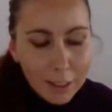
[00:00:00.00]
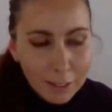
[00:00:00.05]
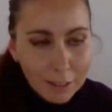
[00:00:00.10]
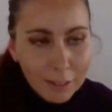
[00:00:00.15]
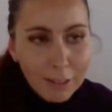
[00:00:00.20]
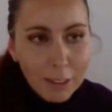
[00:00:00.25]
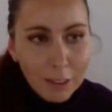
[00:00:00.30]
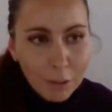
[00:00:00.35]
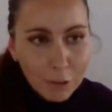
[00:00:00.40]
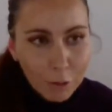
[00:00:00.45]

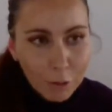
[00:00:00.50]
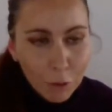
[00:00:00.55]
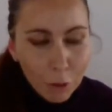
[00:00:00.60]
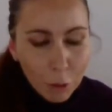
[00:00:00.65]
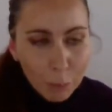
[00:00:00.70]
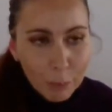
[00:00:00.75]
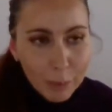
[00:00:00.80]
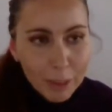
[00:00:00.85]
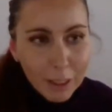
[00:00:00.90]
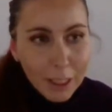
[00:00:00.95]
ethnic
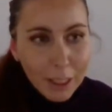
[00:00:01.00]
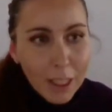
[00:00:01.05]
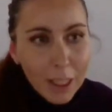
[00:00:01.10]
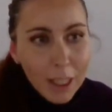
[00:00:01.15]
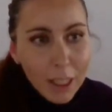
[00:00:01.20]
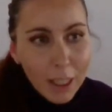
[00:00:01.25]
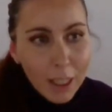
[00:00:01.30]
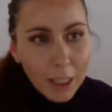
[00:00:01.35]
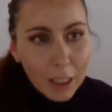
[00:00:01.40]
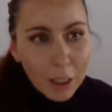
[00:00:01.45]
groups.
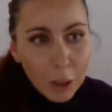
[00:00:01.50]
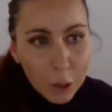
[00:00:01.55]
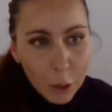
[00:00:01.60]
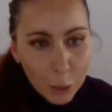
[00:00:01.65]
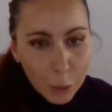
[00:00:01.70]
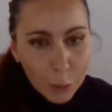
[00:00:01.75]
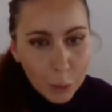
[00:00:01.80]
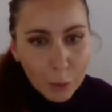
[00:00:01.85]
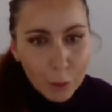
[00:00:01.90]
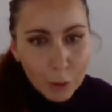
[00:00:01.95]

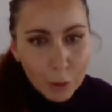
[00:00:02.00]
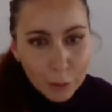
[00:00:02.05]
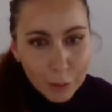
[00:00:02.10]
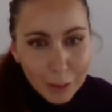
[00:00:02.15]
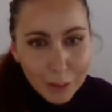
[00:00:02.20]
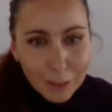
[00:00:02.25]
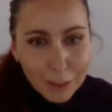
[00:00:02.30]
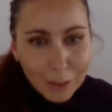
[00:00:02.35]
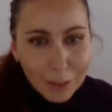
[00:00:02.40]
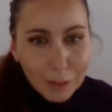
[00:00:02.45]
No
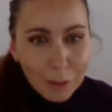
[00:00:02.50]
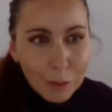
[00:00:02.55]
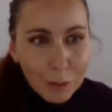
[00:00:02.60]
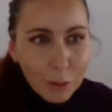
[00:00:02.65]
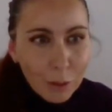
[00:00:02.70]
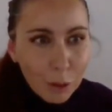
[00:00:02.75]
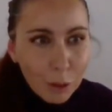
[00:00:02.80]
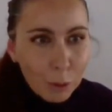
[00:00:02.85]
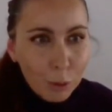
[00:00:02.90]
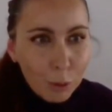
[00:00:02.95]
consistent
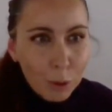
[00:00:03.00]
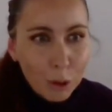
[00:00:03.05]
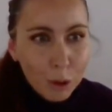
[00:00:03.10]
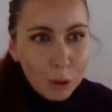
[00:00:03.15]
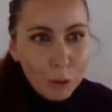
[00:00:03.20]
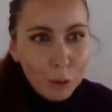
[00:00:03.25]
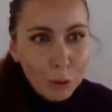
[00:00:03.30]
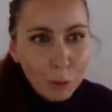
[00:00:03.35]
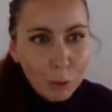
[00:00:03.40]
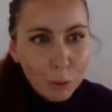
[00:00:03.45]

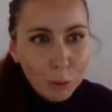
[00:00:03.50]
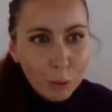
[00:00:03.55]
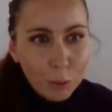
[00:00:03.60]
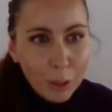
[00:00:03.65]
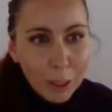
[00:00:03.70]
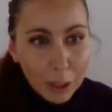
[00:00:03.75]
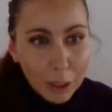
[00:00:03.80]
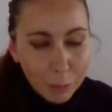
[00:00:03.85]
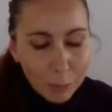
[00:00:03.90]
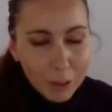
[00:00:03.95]
solution to
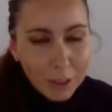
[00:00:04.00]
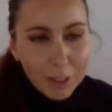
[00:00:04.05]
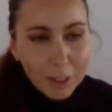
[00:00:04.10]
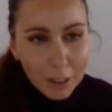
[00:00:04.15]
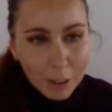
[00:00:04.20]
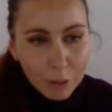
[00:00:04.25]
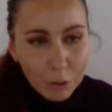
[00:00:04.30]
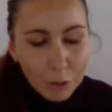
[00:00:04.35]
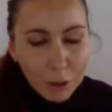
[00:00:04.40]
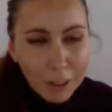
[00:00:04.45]
help these
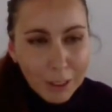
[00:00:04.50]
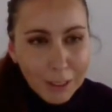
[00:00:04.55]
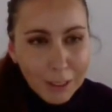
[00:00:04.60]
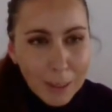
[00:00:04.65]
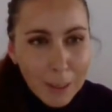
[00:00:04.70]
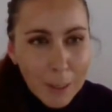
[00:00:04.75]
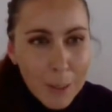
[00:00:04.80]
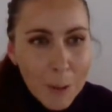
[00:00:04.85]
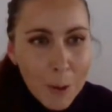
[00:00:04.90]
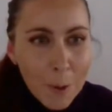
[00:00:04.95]

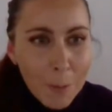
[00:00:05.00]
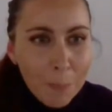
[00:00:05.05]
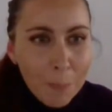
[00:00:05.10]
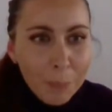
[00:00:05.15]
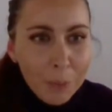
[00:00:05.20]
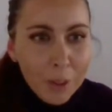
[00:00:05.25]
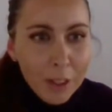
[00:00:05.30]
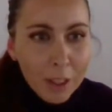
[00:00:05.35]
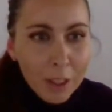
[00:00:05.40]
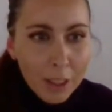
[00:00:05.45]
countries.
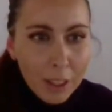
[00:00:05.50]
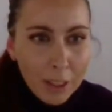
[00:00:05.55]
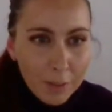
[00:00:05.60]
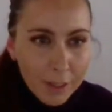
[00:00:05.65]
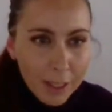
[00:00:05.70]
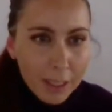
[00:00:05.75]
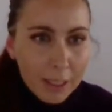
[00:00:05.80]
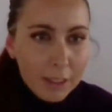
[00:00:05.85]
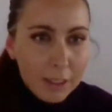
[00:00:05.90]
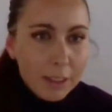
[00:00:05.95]
In
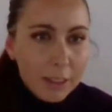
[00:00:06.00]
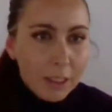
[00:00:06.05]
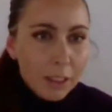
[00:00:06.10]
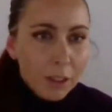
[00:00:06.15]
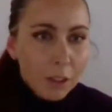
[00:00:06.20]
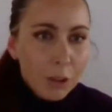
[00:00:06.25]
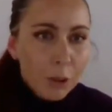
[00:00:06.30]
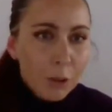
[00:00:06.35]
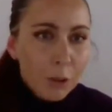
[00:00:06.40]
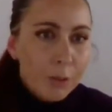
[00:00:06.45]

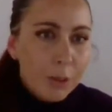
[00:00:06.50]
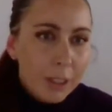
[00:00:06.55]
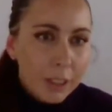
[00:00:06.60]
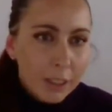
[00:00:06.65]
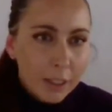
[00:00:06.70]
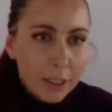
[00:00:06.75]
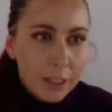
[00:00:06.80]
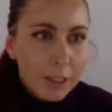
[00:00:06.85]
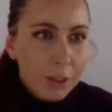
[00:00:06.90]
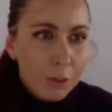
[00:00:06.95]
Afghanistan,
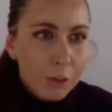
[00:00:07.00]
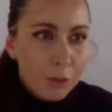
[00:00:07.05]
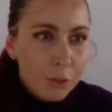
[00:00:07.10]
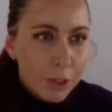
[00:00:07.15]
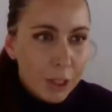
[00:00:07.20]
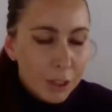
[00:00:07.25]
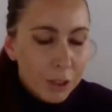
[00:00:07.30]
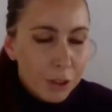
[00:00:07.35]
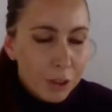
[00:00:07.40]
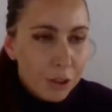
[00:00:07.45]
conflict has
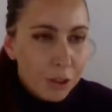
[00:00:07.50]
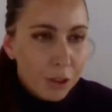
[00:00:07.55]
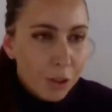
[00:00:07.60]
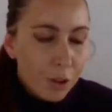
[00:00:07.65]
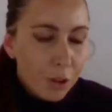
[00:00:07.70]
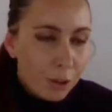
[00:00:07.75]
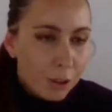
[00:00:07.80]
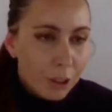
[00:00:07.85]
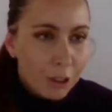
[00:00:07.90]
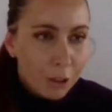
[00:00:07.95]
raged
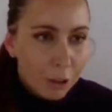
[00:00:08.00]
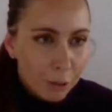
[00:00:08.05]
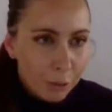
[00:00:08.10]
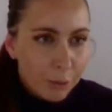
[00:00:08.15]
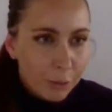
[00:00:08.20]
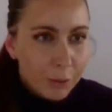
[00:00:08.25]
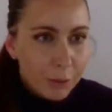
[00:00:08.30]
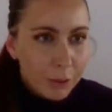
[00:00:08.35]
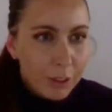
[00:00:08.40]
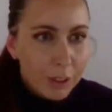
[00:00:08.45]
on and
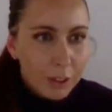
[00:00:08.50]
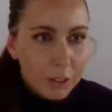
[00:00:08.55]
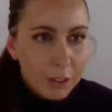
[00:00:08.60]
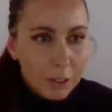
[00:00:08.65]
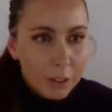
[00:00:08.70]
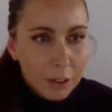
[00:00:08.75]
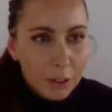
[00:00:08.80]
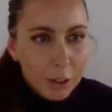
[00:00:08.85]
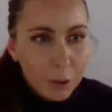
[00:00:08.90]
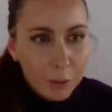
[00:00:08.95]
off since
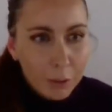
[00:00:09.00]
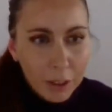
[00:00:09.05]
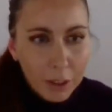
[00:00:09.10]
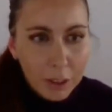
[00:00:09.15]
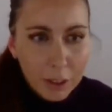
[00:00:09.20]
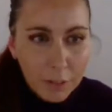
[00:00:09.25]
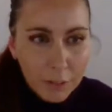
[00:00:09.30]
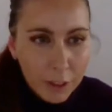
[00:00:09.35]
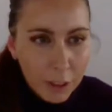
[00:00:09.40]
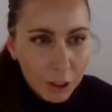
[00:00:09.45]
the
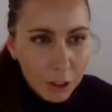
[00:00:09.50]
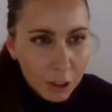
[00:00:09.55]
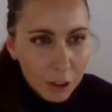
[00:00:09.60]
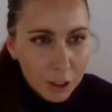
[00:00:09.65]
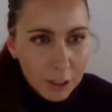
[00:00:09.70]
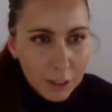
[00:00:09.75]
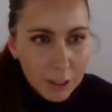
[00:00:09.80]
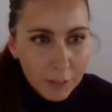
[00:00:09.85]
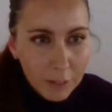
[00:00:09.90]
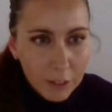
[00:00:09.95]
Soviet invasion
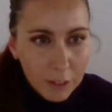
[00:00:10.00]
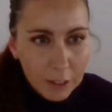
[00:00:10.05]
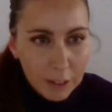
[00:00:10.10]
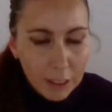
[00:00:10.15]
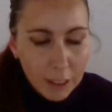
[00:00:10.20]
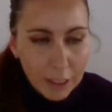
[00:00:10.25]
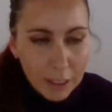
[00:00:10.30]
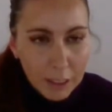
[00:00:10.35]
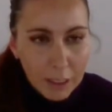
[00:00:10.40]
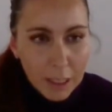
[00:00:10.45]
in
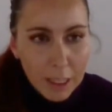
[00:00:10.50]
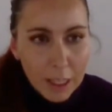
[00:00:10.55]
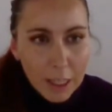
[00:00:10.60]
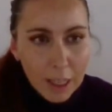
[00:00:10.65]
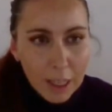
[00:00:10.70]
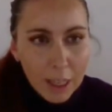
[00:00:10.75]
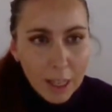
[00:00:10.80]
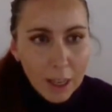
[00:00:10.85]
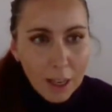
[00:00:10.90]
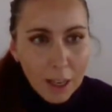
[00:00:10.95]
1979,
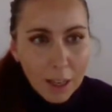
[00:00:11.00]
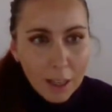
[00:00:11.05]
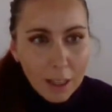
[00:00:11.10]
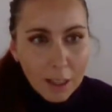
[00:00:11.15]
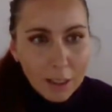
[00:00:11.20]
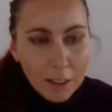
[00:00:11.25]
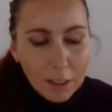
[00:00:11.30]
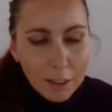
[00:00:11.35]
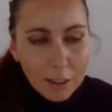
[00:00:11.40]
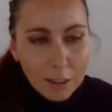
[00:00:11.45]

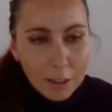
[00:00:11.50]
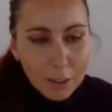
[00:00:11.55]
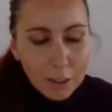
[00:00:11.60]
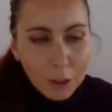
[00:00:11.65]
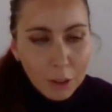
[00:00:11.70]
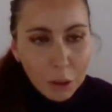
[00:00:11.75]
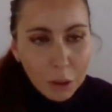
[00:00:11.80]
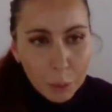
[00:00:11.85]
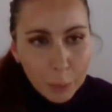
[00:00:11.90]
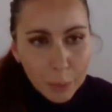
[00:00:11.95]

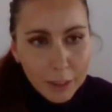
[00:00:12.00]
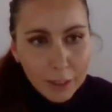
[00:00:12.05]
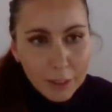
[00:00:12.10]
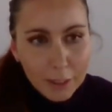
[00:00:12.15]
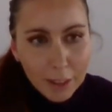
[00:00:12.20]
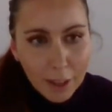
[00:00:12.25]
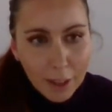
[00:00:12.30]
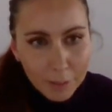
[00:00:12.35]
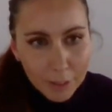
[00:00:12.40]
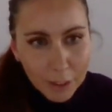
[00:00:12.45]

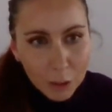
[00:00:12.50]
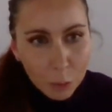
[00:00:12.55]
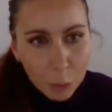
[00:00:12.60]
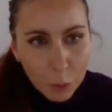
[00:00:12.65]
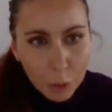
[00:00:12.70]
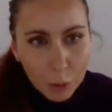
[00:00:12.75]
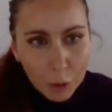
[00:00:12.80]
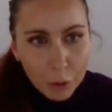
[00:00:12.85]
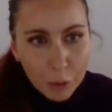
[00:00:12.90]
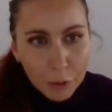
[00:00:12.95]
US-Afghan
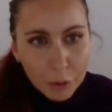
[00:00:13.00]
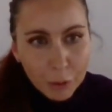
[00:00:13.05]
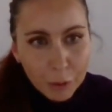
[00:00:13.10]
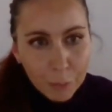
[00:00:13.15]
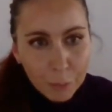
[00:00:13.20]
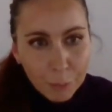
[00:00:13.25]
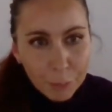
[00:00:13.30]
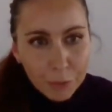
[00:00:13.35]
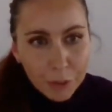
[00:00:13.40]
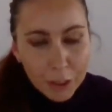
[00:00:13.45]
war
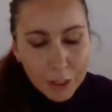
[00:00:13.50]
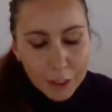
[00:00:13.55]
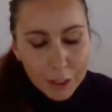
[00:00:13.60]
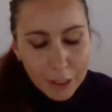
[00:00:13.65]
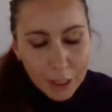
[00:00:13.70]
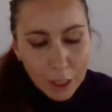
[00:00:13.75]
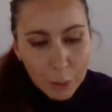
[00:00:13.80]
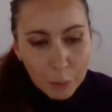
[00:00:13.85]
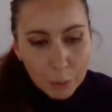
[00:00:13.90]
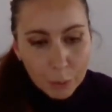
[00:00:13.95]
on
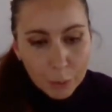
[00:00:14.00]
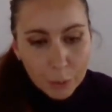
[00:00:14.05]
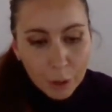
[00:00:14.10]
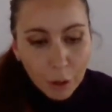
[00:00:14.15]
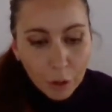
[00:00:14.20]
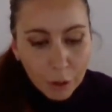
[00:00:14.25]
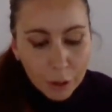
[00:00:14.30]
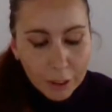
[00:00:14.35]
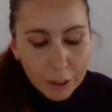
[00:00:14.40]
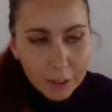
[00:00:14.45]
is now
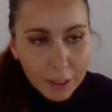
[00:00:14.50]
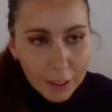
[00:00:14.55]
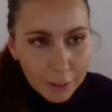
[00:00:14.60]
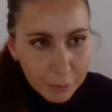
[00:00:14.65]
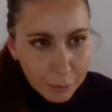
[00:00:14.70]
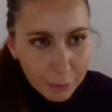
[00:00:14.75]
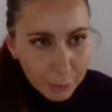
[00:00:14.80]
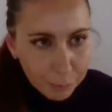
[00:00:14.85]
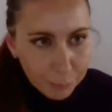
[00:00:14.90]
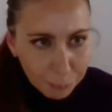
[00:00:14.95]
the longest
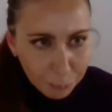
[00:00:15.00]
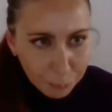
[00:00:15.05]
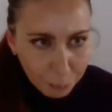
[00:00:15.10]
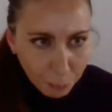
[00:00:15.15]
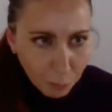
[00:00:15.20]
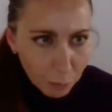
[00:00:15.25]
ever,